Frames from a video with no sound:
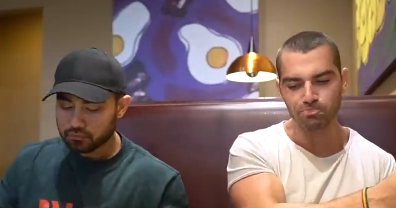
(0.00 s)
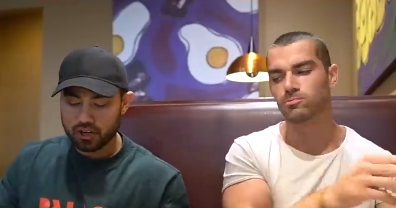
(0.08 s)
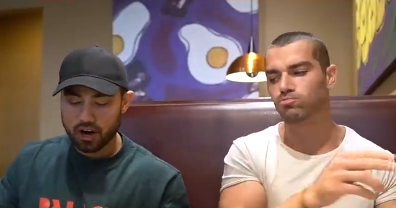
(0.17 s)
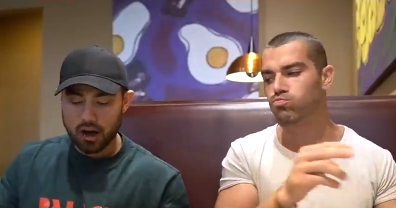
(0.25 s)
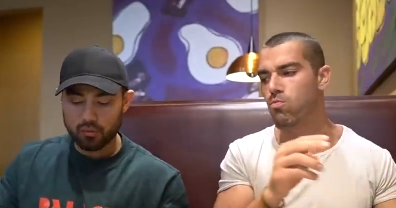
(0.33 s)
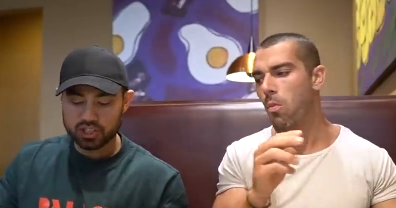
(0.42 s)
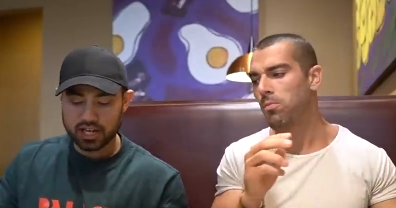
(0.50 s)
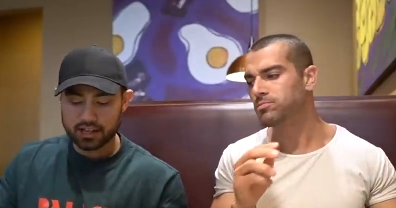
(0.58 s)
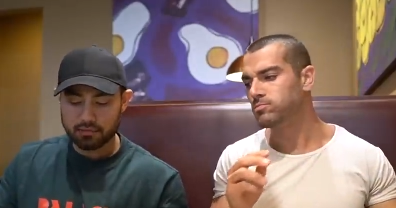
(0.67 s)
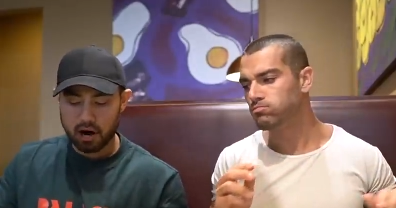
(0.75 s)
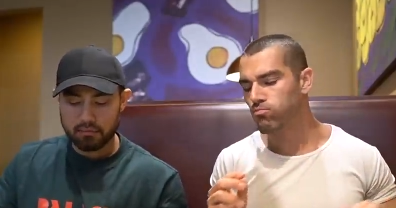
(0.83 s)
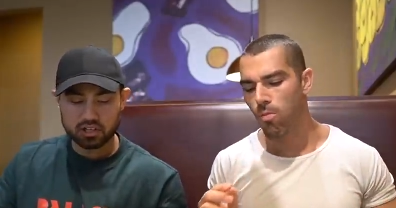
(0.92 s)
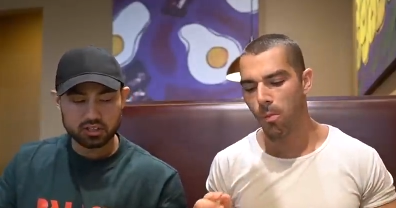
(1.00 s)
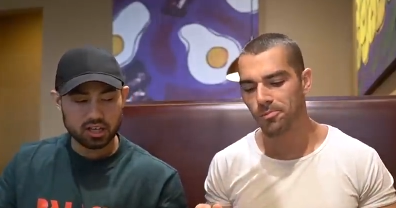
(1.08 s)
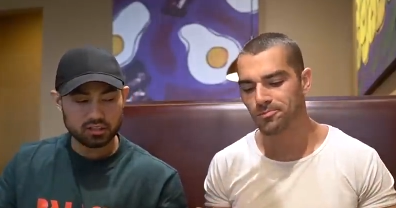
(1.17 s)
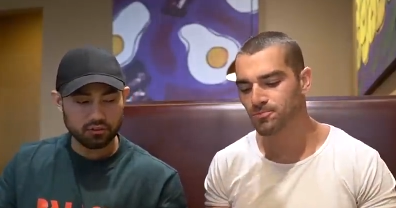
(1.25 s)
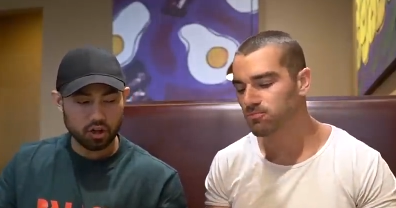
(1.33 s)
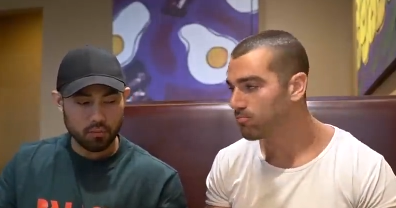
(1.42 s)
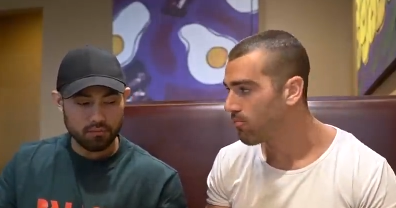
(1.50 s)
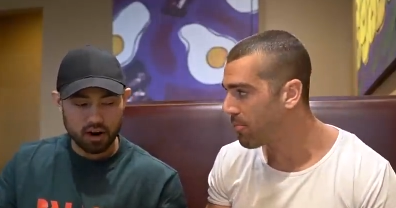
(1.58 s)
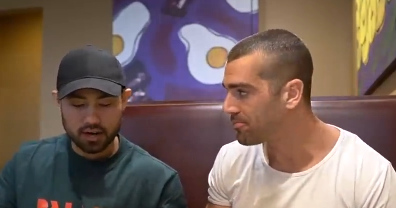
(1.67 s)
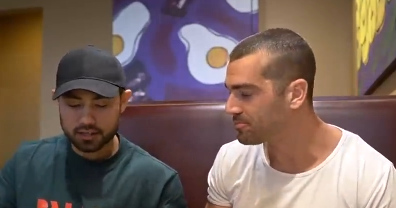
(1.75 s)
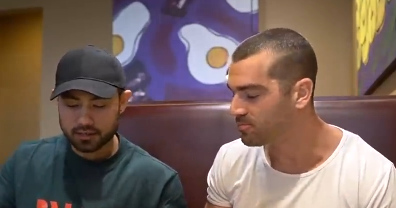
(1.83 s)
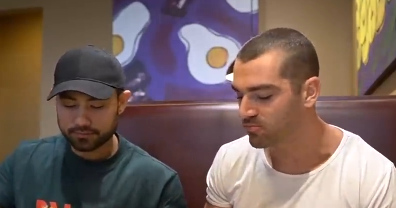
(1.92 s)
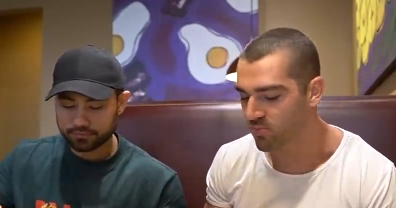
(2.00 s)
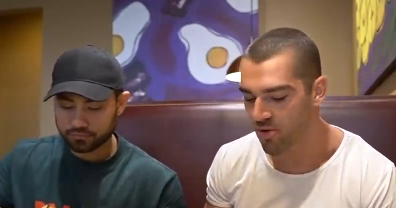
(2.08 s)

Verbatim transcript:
Speaker 1: You know, I wish I had the barbecue sauce for the home fries.